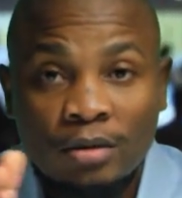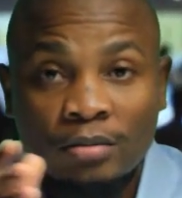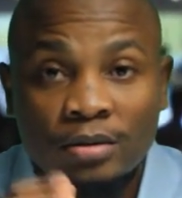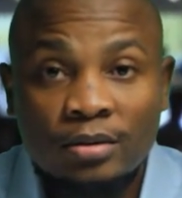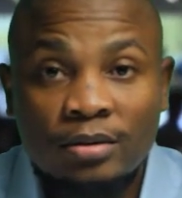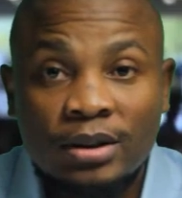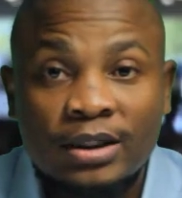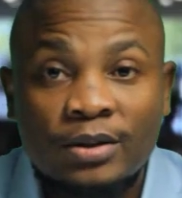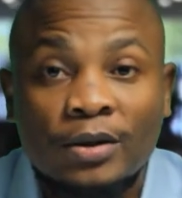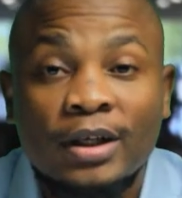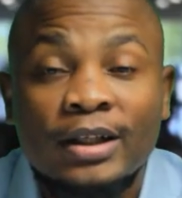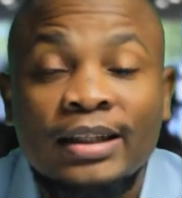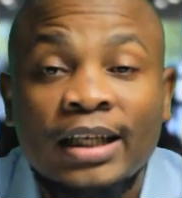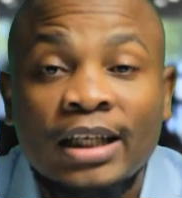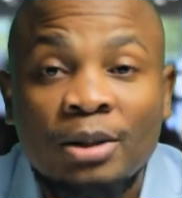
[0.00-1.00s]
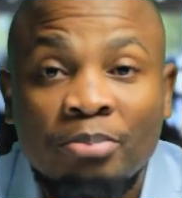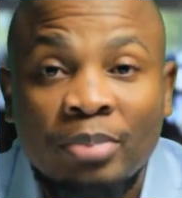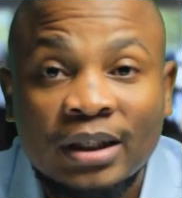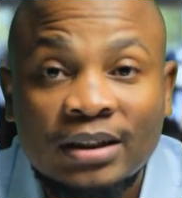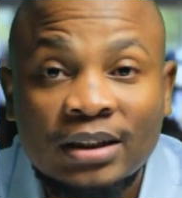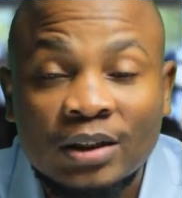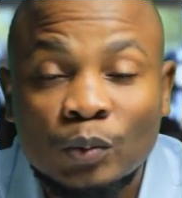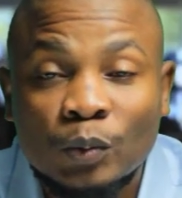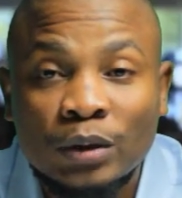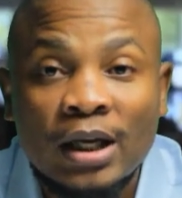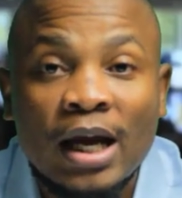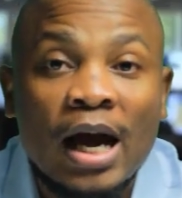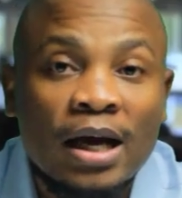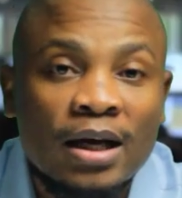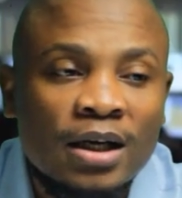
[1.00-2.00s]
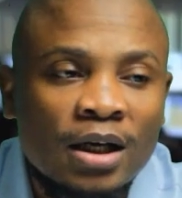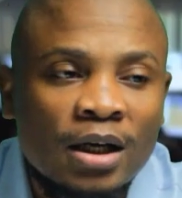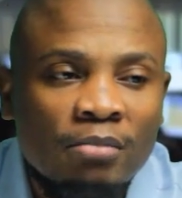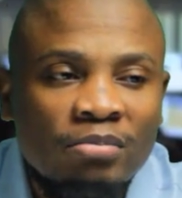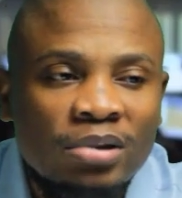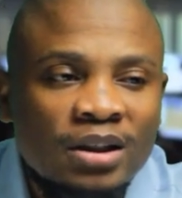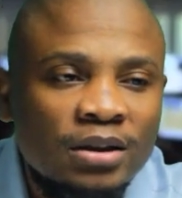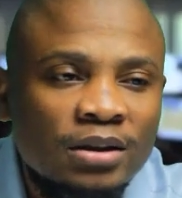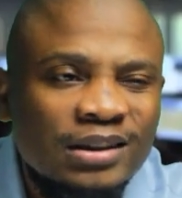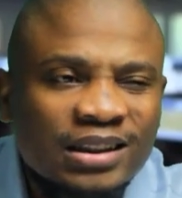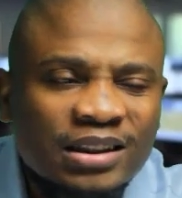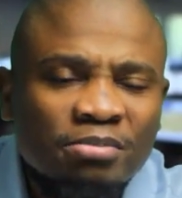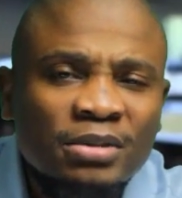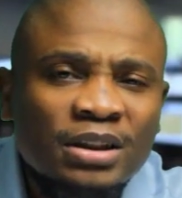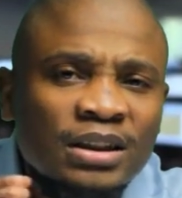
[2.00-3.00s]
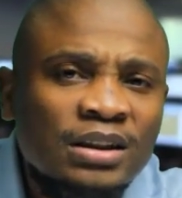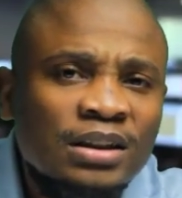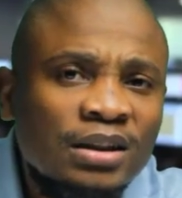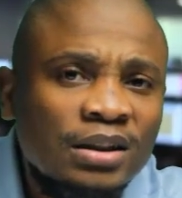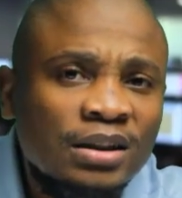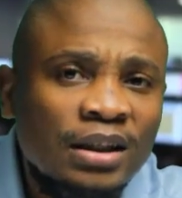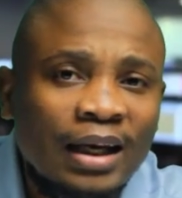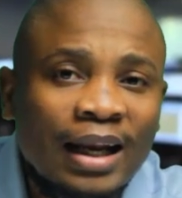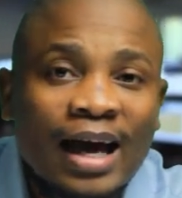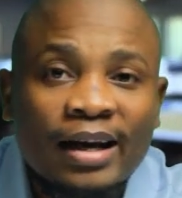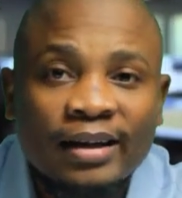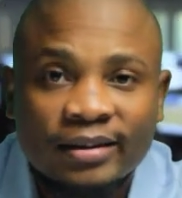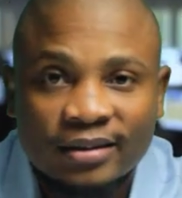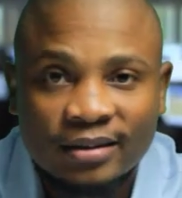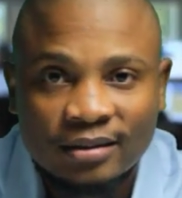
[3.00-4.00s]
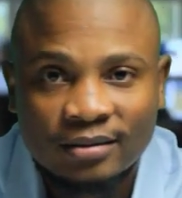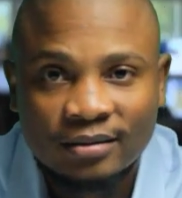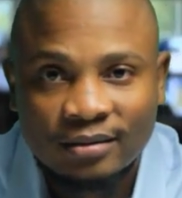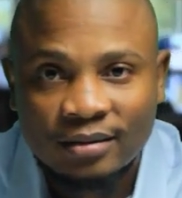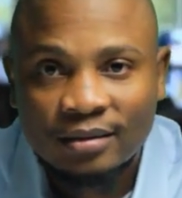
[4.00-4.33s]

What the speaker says: We do this on a daily basis. We are, please dismiss lies.